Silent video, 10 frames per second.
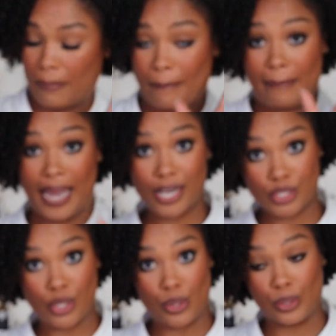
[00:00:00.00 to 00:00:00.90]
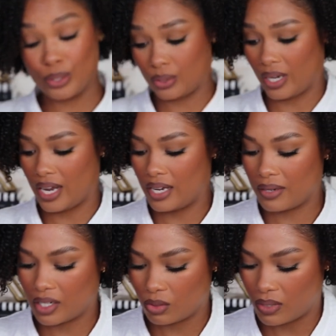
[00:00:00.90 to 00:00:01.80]
max holes, okay,
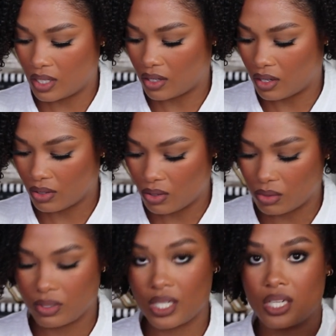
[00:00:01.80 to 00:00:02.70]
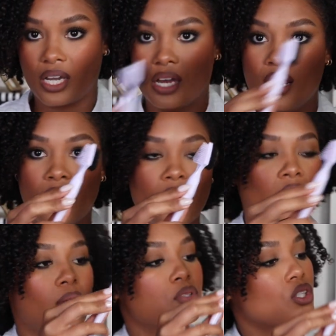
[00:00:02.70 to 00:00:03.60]
because we need all the holes we can get.
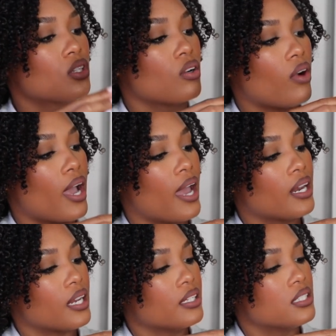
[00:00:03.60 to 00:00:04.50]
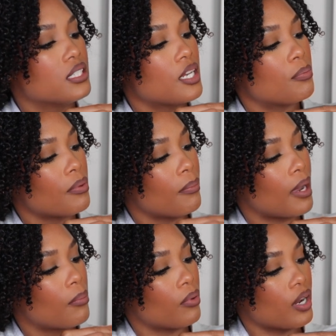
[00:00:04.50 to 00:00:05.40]
I'm just gonna go ahead and dip my
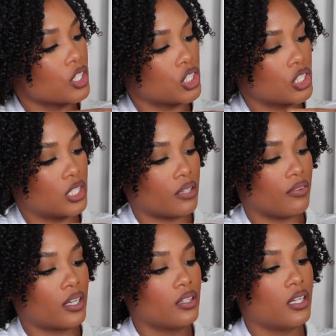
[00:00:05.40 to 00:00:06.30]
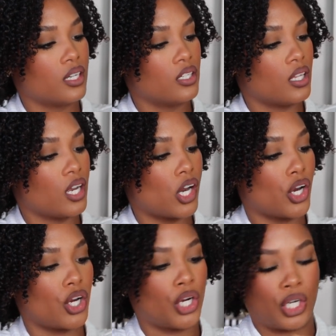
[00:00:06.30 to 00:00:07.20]
brush directly in
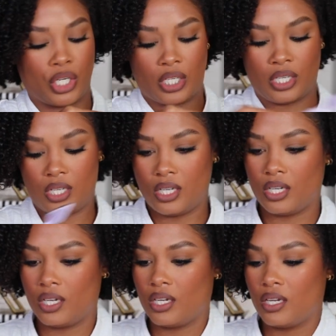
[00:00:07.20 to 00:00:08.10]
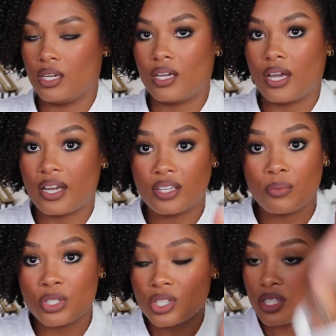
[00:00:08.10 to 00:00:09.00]
there. And then
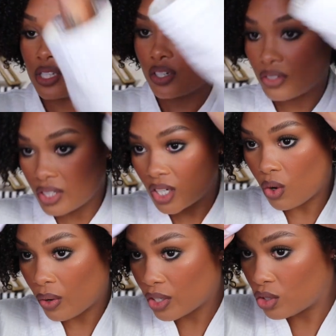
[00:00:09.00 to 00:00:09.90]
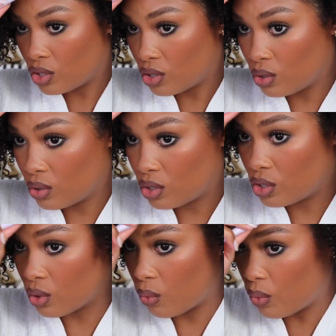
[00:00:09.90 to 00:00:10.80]
we're just literally going to
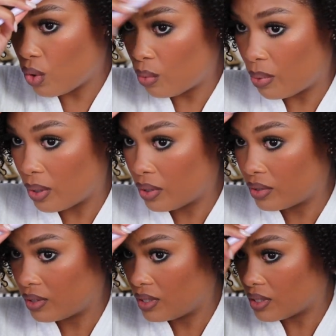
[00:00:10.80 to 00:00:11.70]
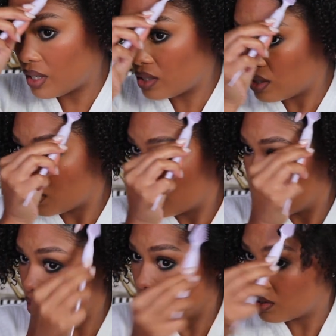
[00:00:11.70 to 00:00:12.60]
swoop these edges,
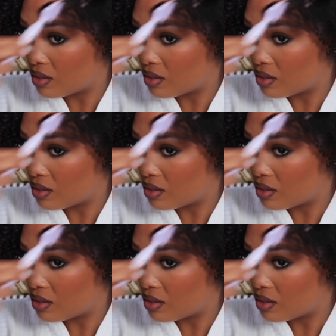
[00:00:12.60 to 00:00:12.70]
y'all.